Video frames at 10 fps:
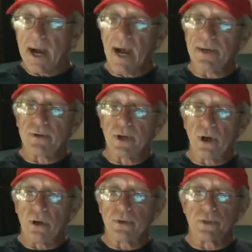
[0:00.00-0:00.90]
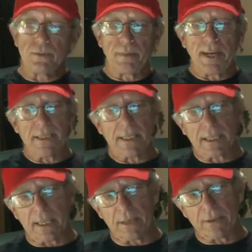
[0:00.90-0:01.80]
I chose
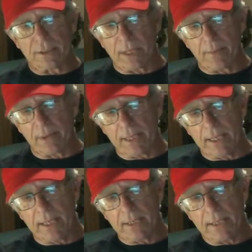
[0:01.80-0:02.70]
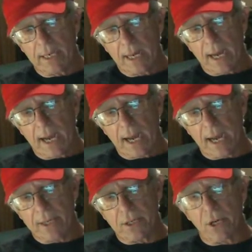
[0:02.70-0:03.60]
basically on some of these.
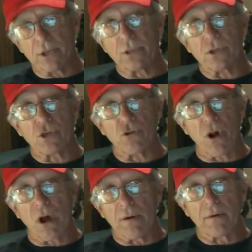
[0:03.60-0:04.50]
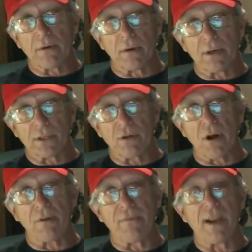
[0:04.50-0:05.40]
I chose a strong
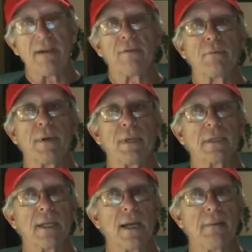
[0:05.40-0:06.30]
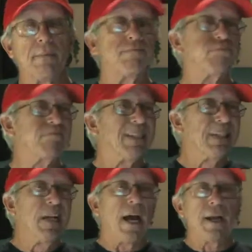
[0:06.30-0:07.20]
flavor because I
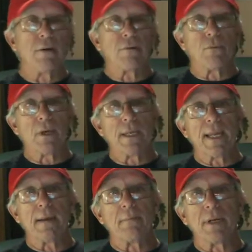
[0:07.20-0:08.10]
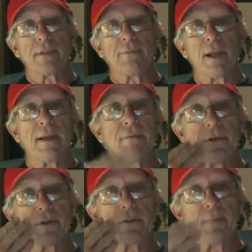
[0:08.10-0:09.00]
don't really get much
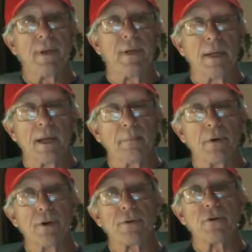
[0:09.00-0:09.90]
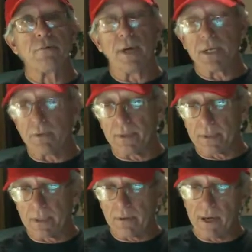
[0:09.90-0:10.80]
flavor. It's been burnt too much with
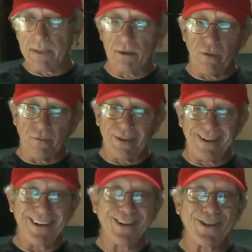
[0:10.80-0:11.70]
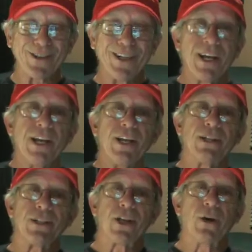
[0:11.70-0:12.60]
cigarettes over the years,
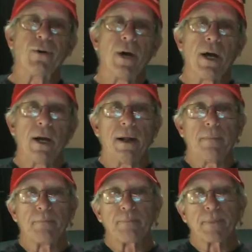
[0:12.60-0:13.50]
so